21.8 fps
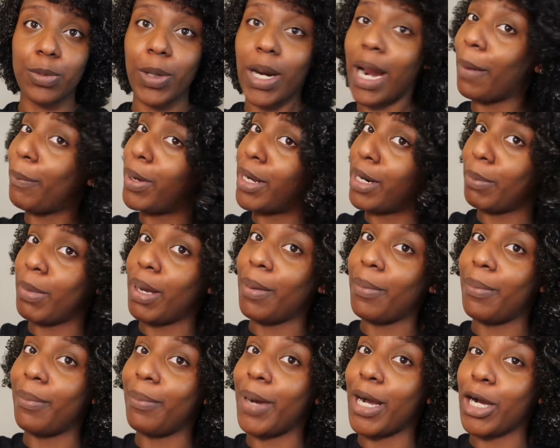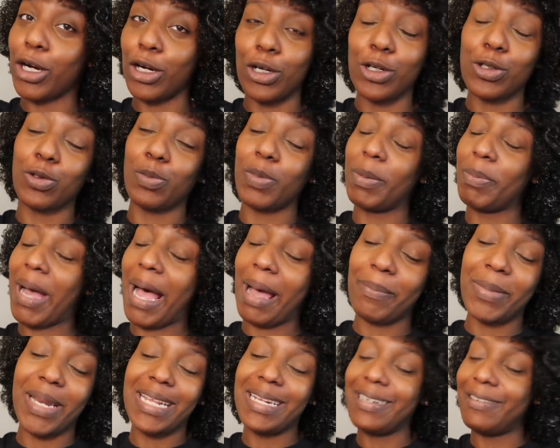When I put them up, my curls will be
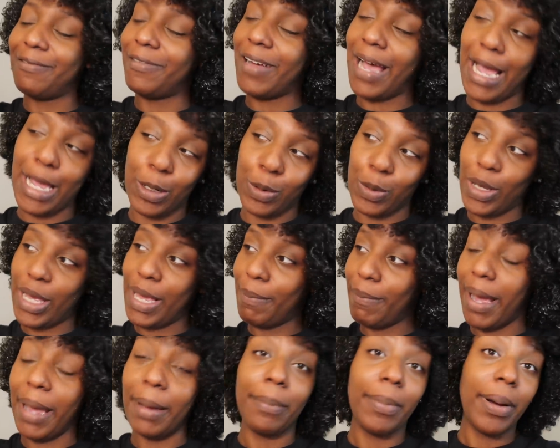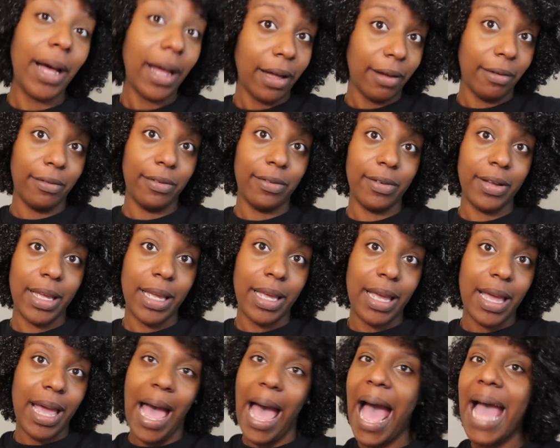popping and defined in my puff.
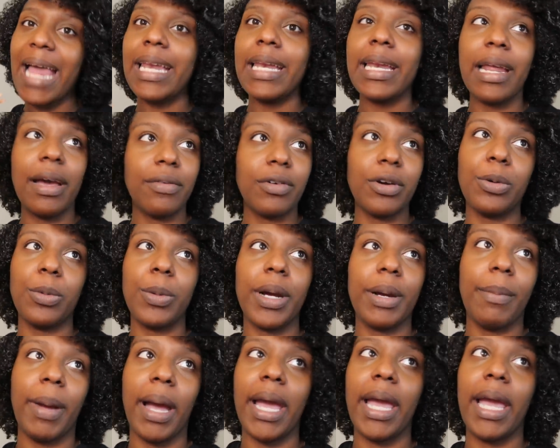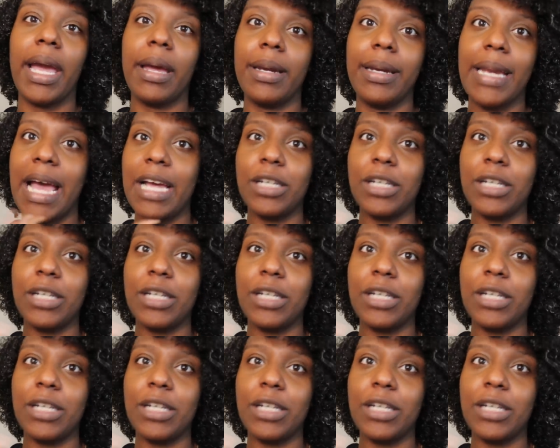I never wear my